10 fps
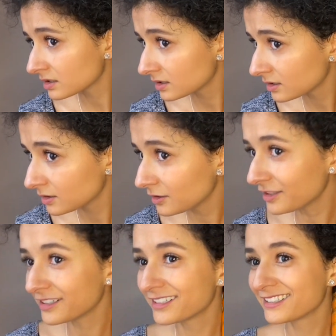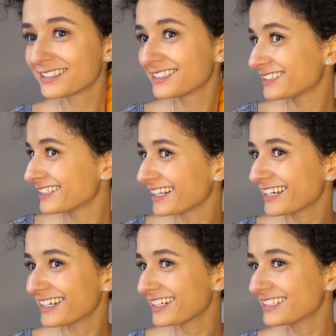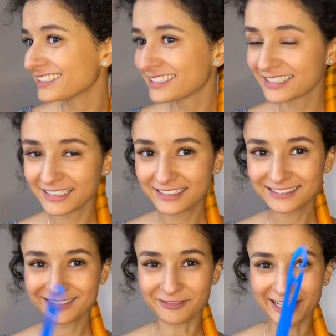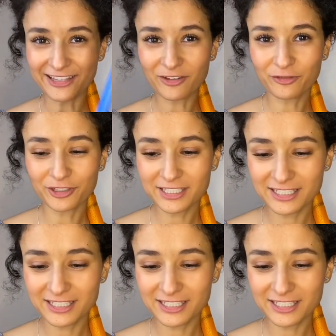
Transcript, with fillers: Oh, ta-da! We got the first.